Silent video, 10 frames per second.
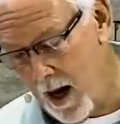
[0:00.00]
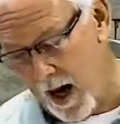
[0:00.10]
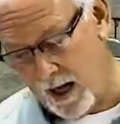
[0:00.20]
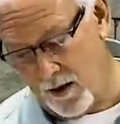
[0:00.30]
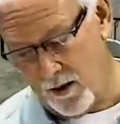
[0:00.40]

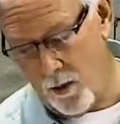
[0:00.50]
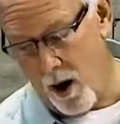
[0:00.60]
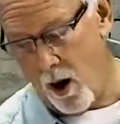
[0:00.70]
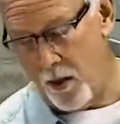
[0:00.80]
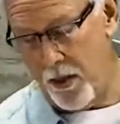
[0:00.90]
can do
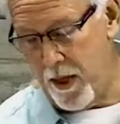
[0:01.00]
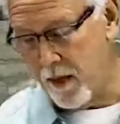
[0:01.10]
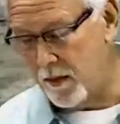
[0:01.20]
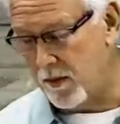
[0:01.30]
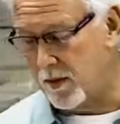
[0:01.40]
all
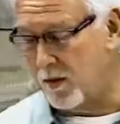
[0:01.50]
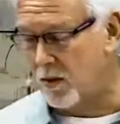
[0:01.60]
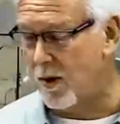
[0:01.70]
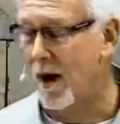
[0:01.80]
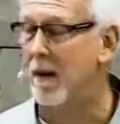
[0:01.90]
things through
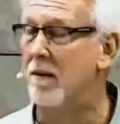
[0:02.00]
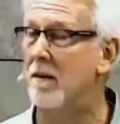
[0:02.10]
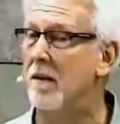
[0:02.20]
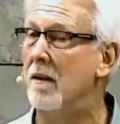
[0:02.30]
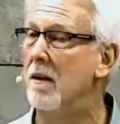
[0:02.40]
Christ
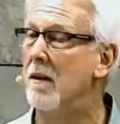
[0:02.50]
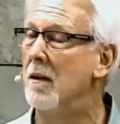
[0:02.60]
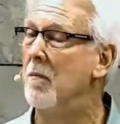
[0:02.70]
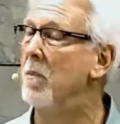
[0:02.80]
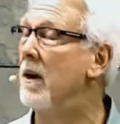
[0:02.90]

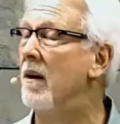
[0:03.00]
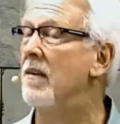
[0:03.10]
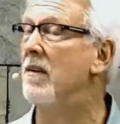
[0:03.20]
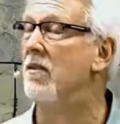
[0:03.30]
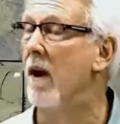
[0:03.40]
because
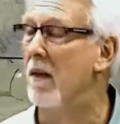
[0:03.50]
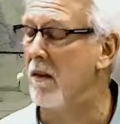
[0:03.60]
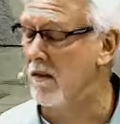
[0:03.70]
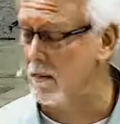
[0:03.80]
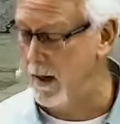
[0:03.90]
he
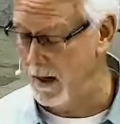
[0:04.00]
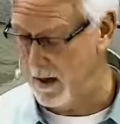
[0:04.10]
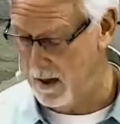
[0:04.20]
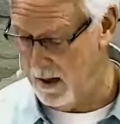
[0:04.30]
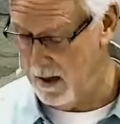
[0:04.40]
strengthens me.
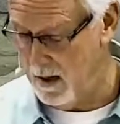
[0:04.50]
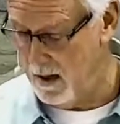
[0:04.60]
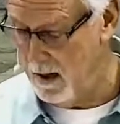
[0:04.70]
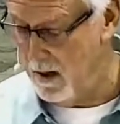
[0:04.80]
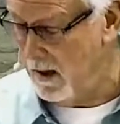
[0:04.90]

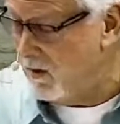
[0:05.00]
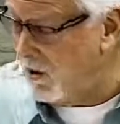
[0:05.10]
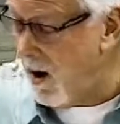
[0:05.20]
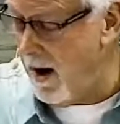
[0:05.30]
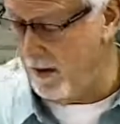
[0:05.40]
It's
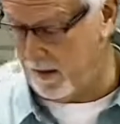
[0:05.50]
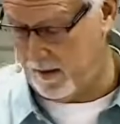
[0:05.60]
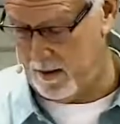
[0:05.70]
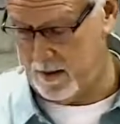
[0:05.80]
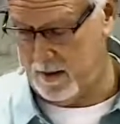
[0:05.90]

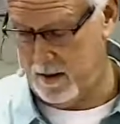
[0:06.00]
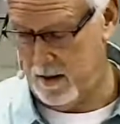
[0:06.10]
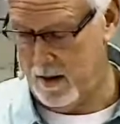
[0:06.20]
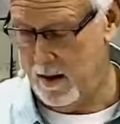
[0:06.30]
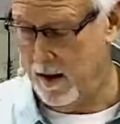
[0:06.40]
Christ.
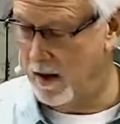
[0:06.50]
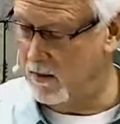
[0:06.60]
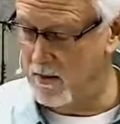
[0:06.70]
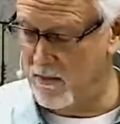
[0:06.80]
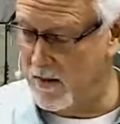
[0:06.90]

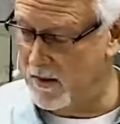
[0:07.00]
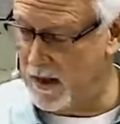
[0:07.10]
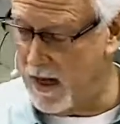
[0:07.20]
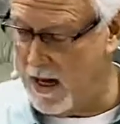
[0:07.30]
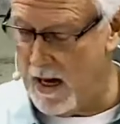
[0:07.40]
Listen, folks,
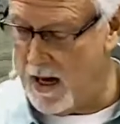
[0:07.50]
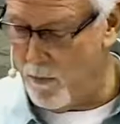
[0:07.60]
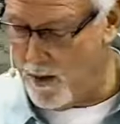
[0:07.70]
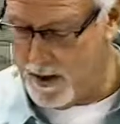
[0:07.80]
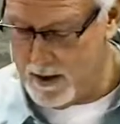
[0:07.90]
I, I
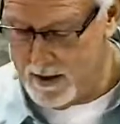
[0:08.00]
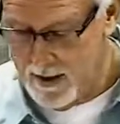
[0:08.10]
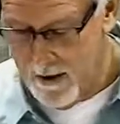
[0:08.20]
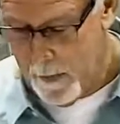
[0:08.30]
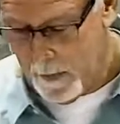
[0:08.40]
want to
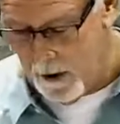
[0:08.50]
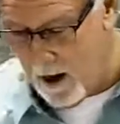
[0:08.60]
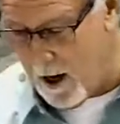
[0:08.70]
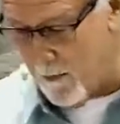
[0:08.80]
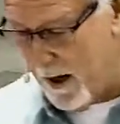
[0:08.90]

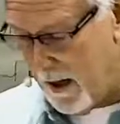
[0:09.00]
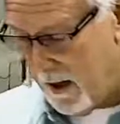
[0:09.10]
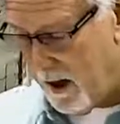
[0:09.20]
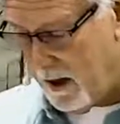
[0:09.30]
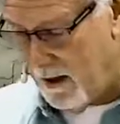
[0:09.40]
comment on
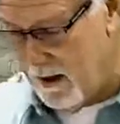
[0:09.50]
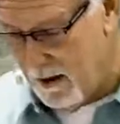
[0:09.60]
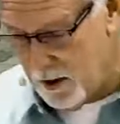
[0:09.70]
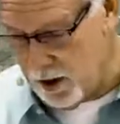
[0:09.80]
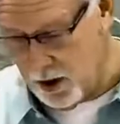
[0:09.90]
our
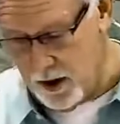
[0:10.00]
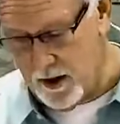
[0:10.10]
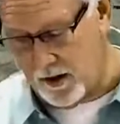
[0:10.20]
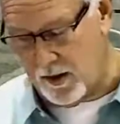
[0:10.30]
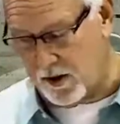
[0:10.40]
current
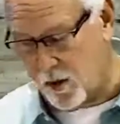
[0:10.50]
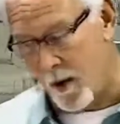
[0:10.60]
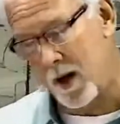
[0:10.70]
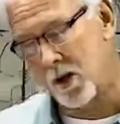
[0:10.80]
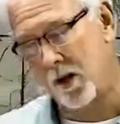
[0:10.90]

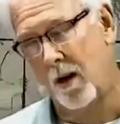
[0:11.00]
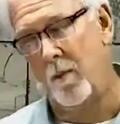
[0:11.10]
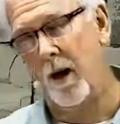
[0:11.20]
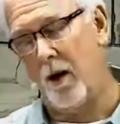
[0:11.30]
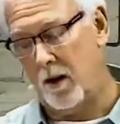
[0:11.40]
situation in
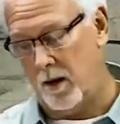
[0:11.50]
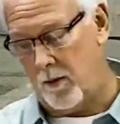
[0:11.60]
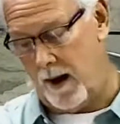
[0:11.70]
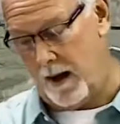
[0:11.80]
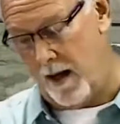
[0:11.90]
America
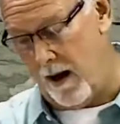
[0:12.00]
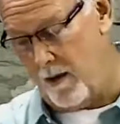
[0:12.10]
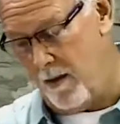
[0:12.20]
right now.